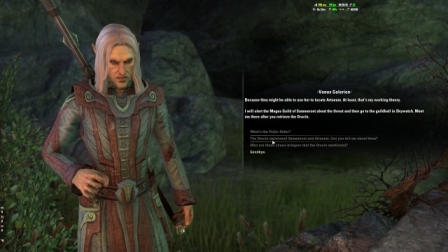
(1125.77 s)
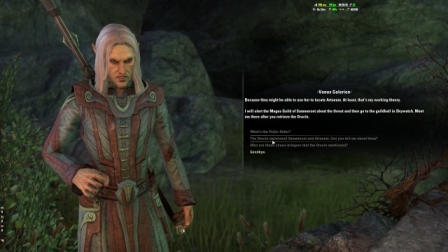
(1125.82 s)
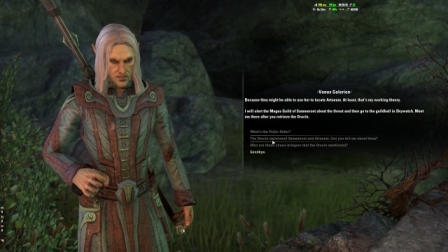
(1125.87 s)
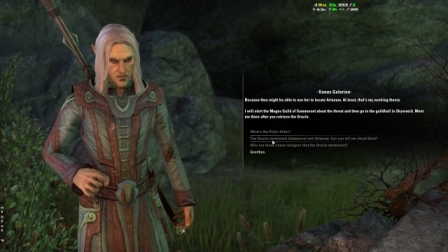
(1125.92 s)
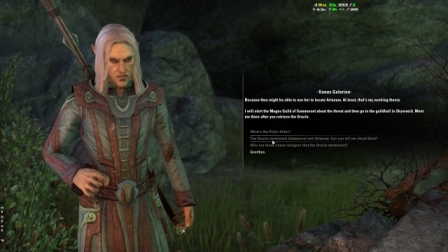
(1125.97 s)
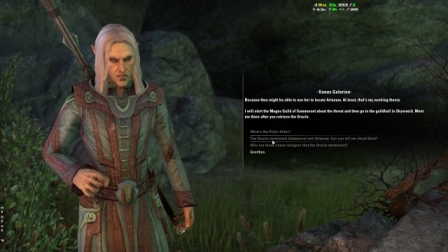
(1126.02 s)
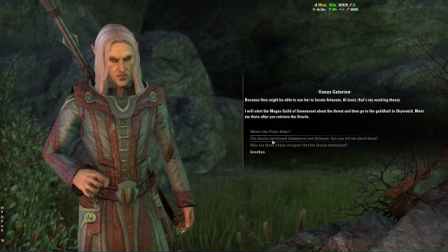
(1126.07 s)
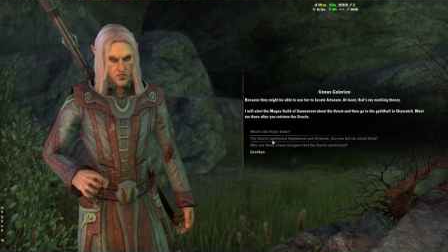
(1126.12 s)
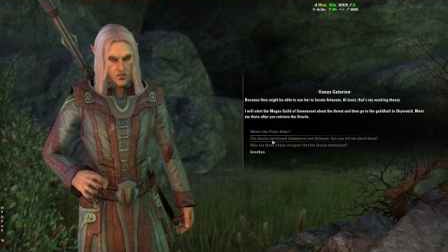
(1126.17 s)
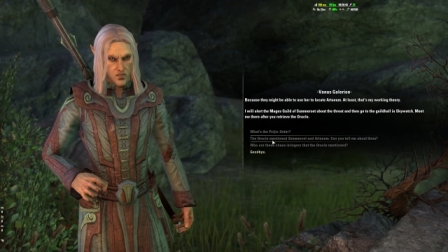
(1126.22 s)

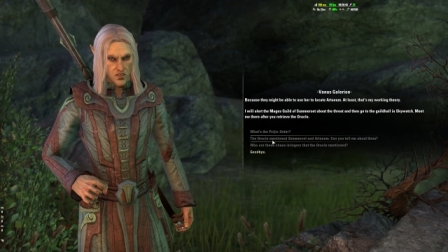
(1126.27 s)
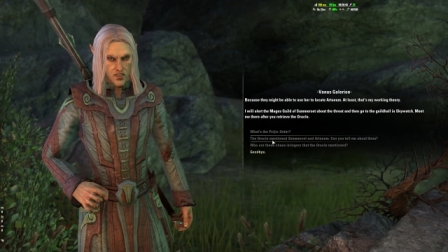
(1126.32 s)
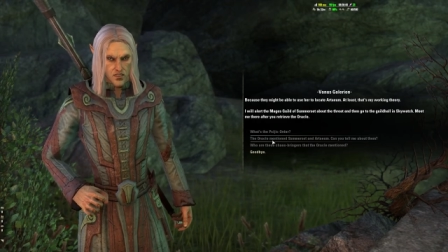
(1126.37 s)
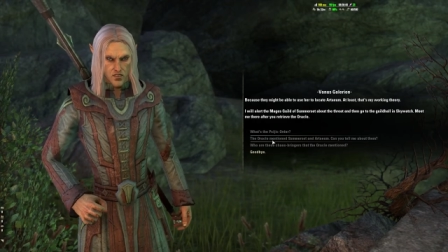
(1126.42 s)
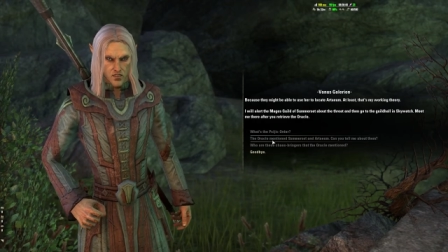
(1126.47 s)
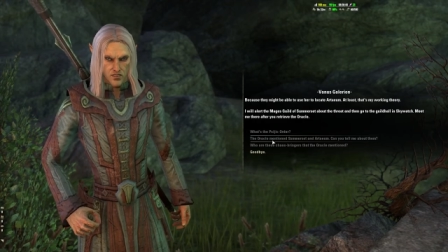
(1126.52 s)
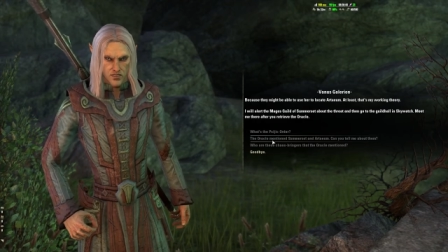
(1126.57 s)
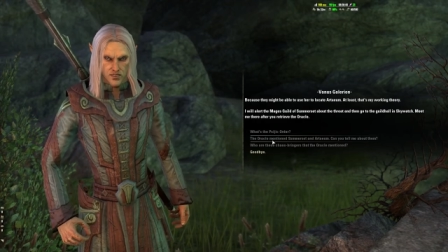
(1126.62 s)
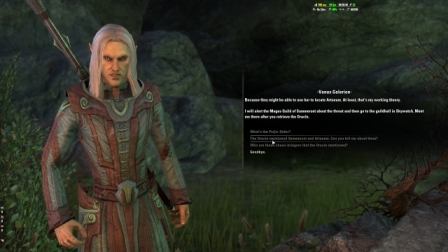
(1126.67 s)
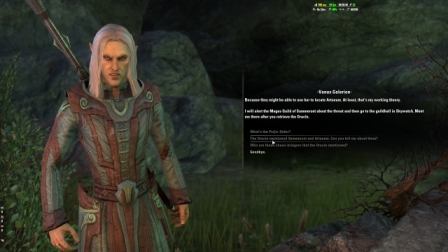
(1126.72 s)
and then go to
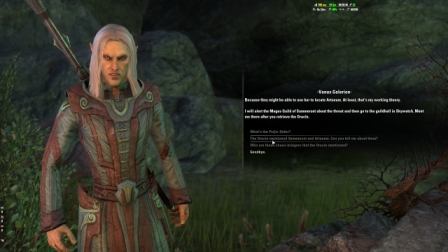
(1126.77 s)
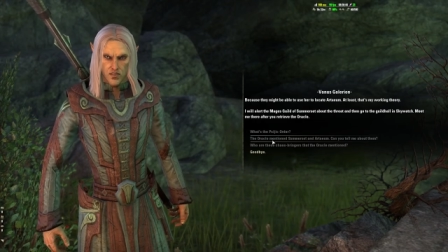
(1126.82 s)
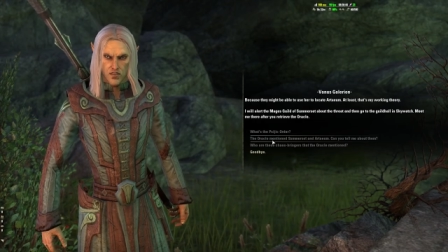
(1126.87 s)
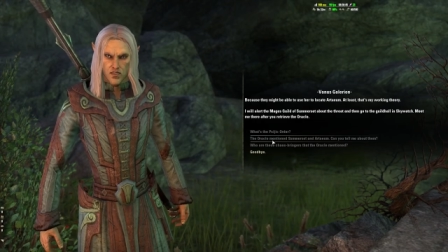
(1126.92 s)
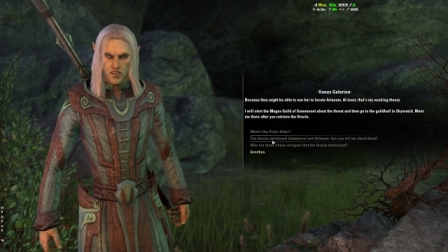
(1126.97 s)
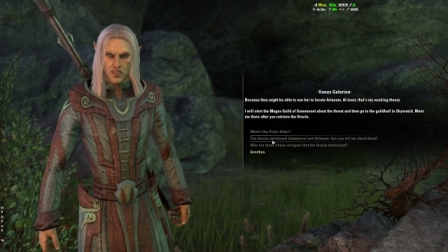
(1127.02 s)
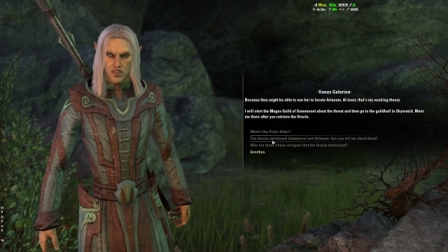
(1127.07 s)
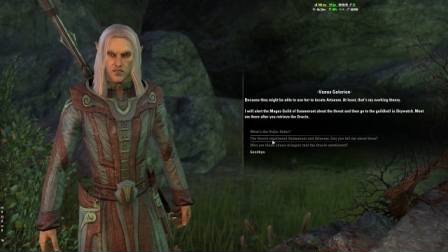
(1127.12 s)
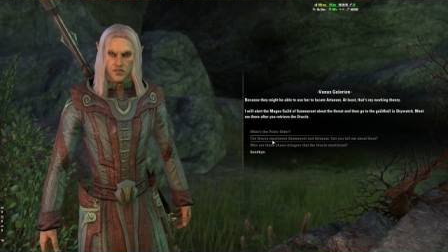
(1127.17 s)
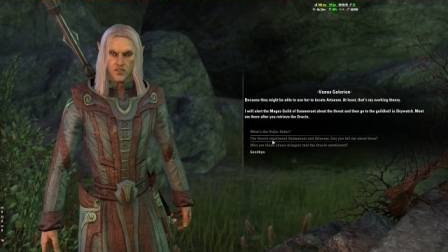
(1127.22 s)
the Guild
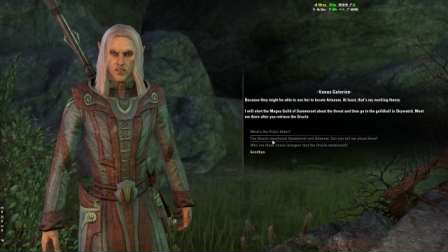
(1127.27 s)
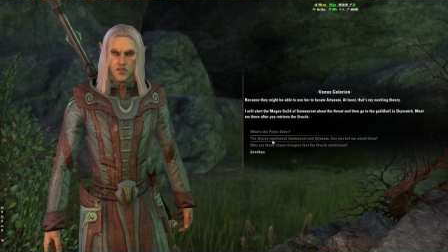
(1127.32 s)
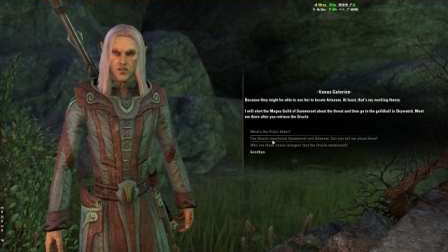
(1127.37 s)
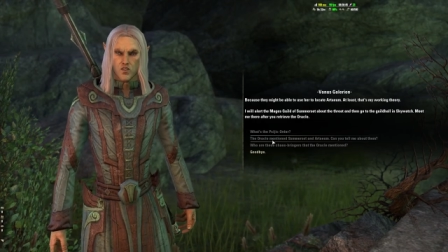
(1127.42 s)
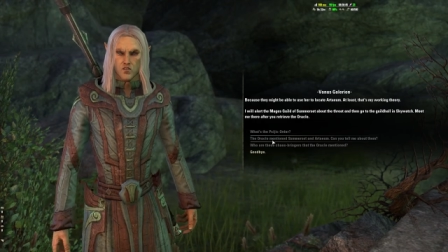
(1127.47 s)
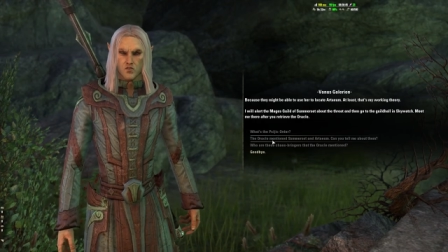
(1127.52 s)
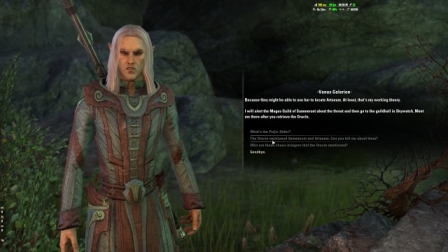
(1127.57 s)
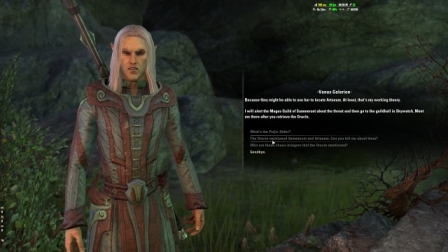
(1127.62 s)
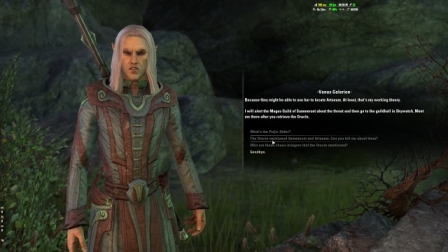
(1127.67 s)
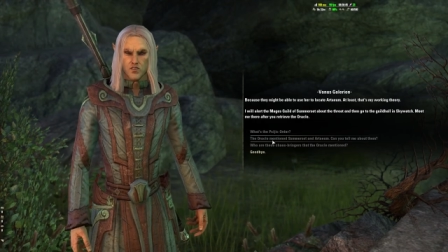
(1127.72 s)
Hall in
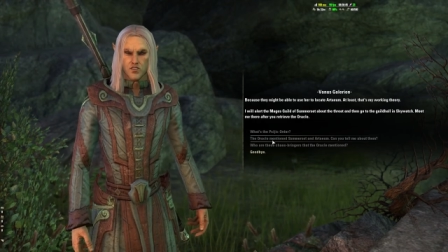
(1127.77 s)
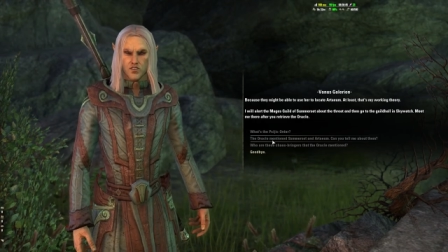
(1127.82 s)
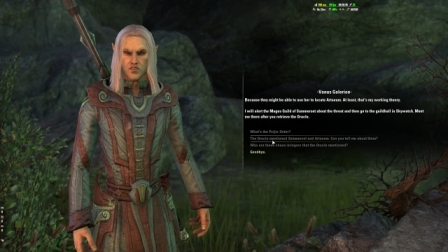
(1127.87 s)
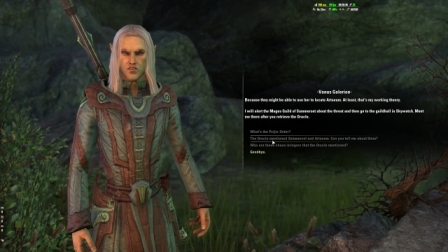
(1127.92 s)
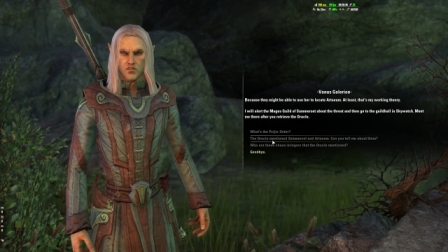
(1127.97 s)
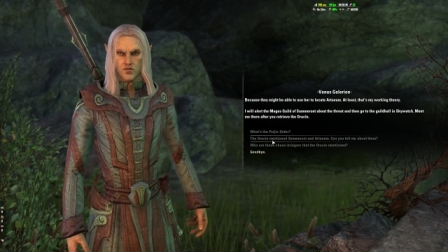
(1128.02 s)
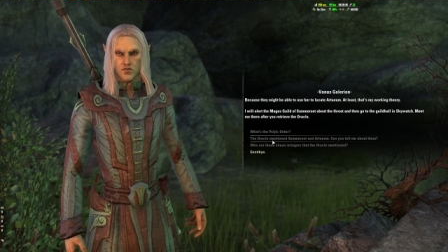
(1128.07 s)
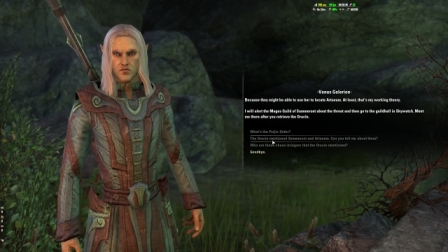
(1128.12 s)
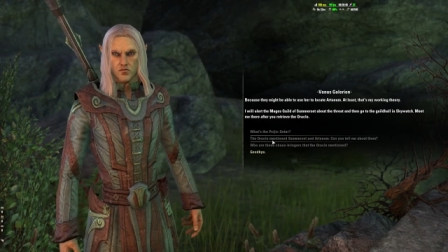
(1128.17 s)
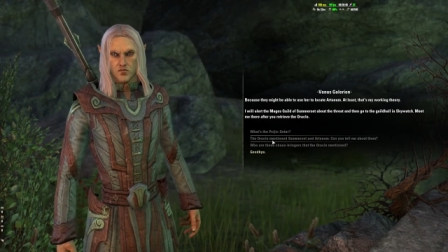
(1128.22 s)
Skywatch.